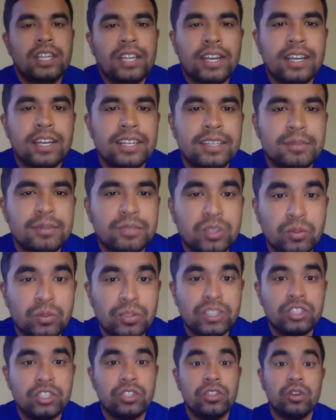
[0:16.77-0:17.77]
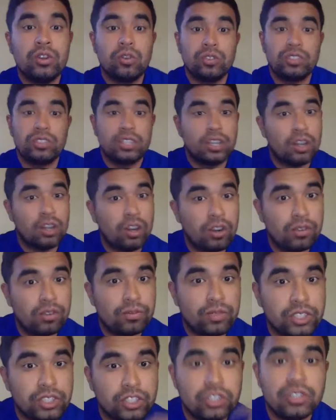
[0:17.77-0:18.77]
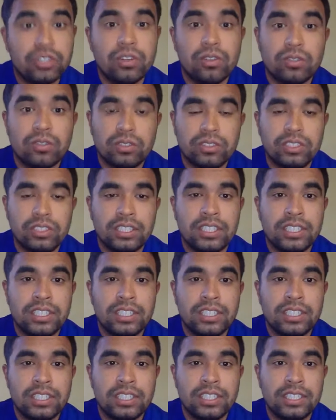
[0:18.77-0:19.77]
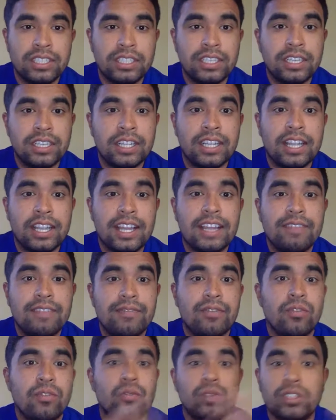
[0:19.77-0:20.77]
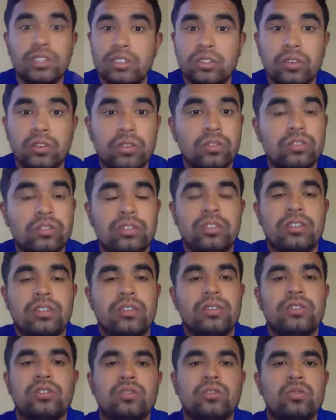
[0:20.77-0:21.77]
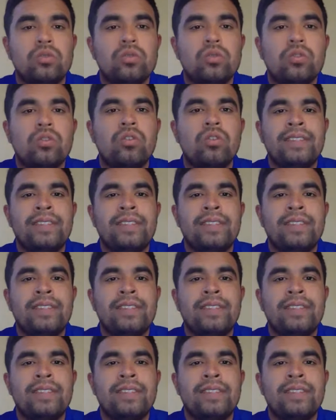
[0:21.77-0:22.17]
to reach your goals in golf, reach your goals in life, or reach your goals, in school.